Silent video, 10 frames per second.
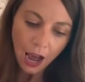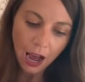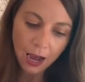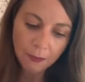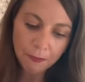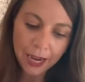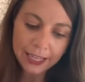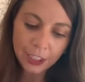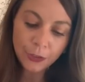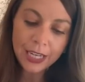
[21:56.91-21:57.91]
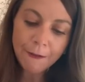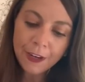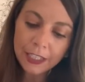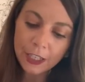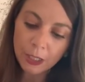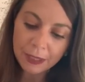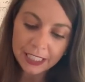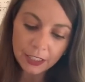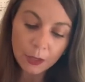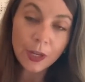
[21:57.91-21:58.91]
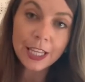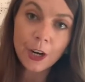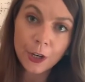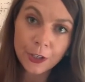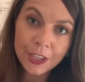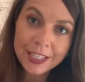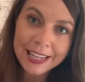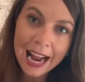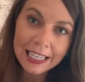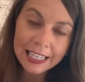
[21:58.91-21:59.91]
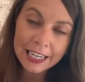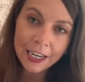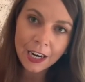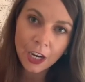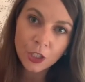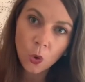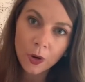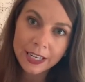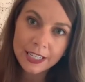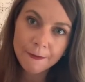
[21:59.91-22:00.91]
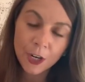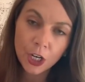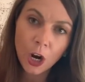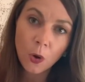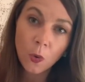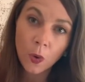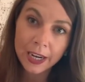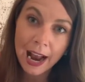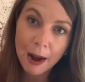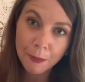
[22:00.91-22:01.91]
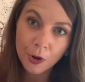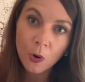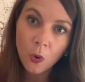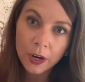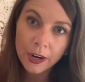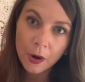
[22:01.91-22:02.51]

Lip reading: But you definitely could be dealing with an earth sign here, a Taurus, Virgo, or Capricorn,